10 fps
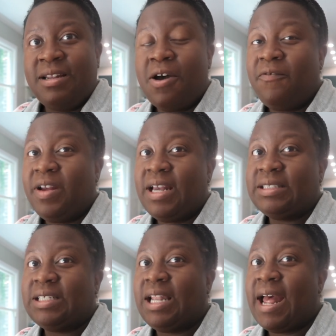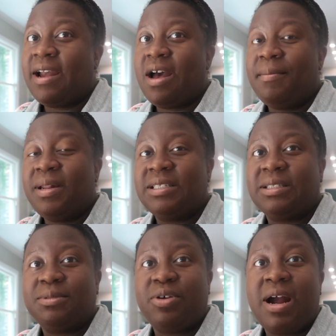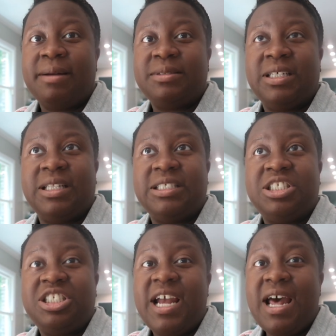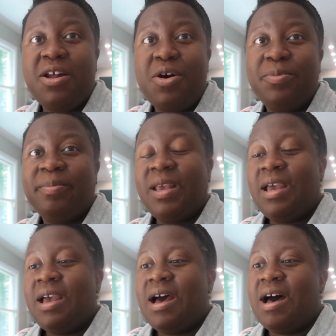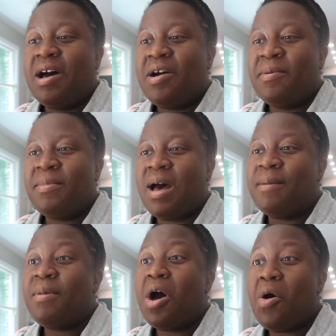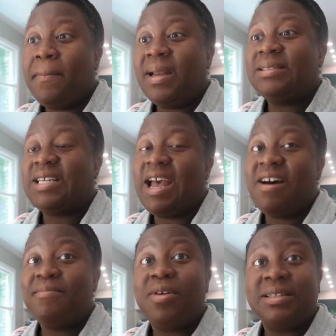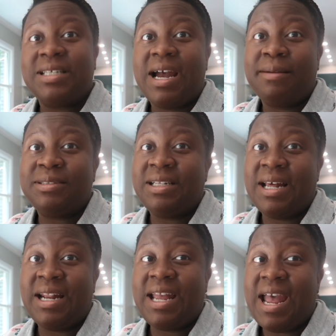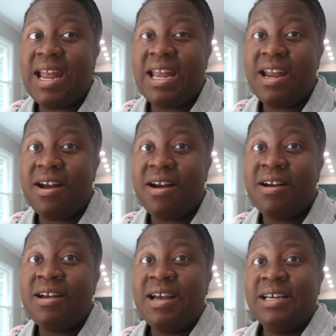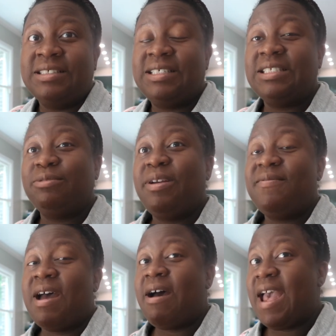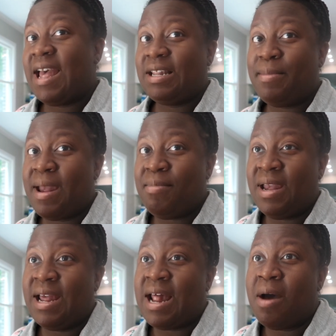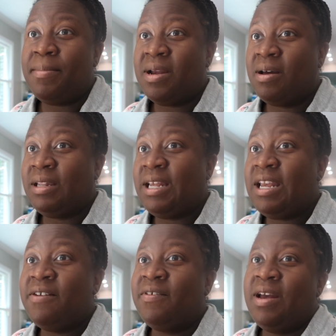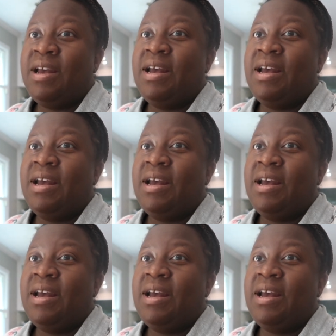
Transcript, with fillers: Don't forget to like, comment, and subscribe to this channel. I'm hoping to have more time to dedicate here since we've now had the baby and I'll be on leave.